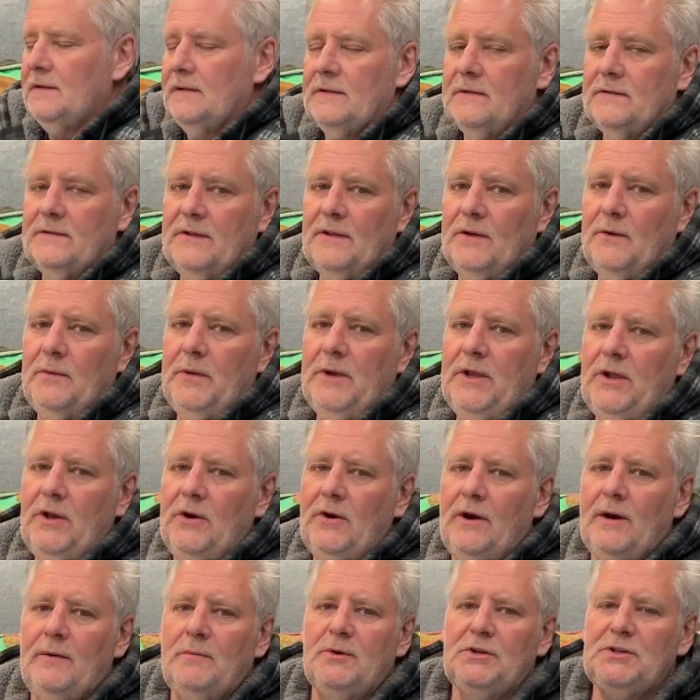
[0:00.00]
So we know
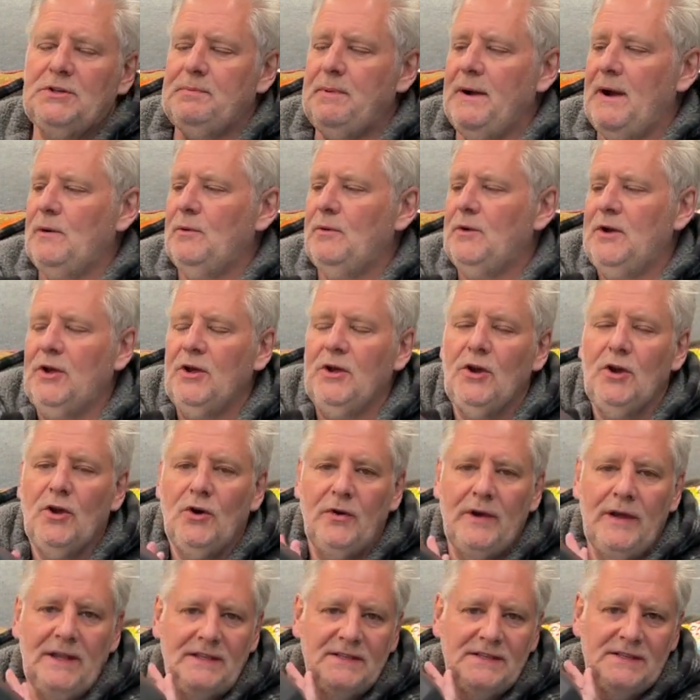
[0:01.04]
how much power can
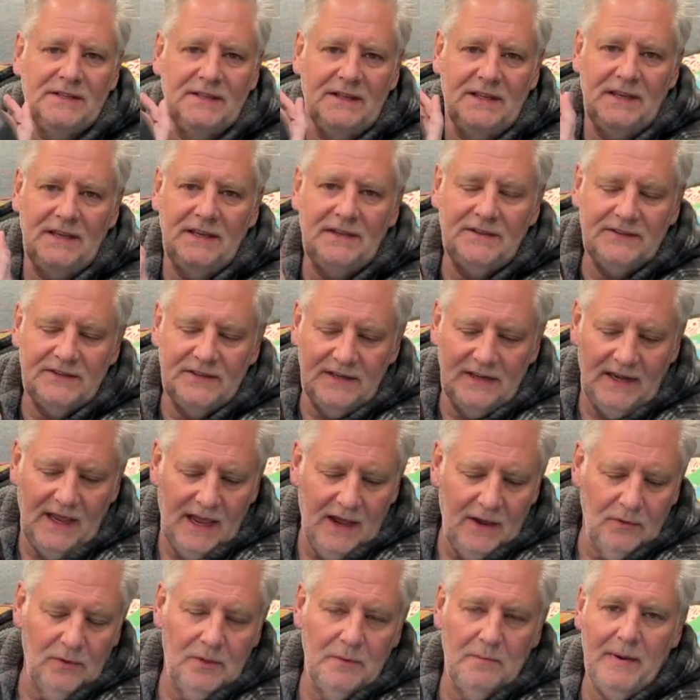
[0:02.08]
go into this and
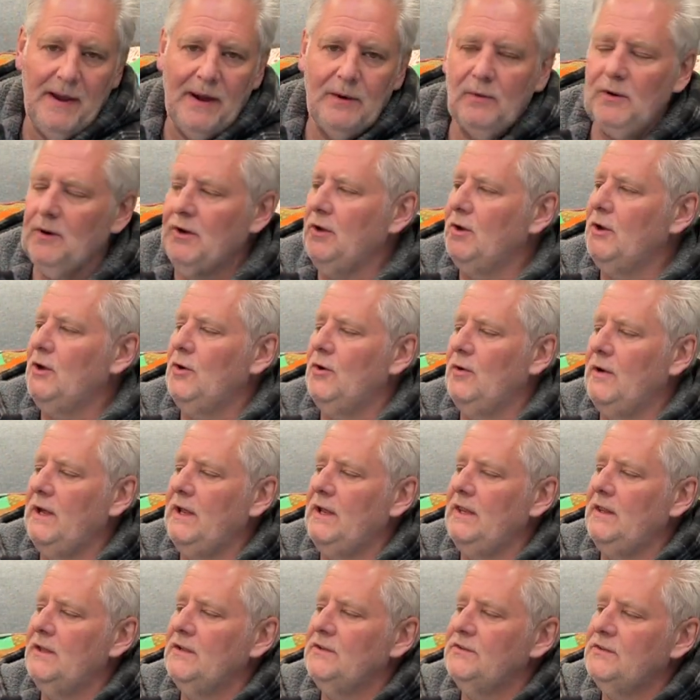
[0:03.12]
how the power can go
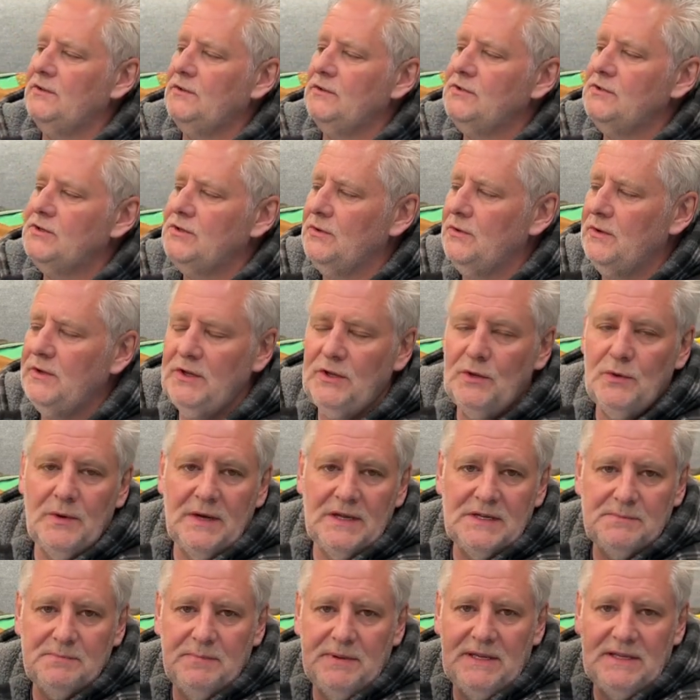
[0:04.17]
in. There's also a
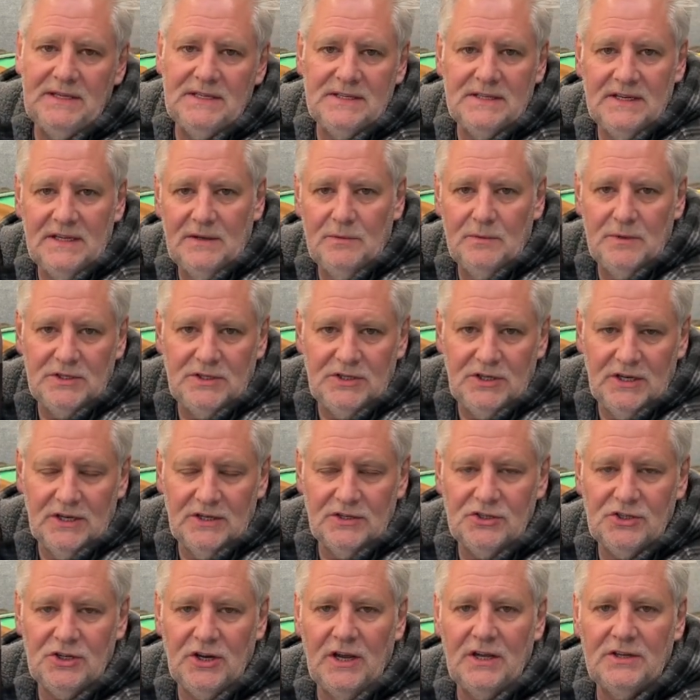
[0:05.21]
USB-C which you
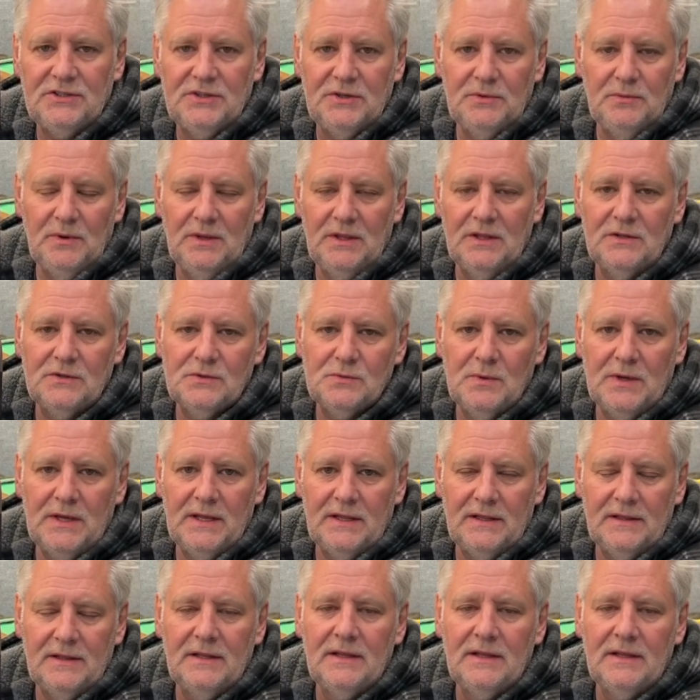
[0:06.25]
can charge it with as well.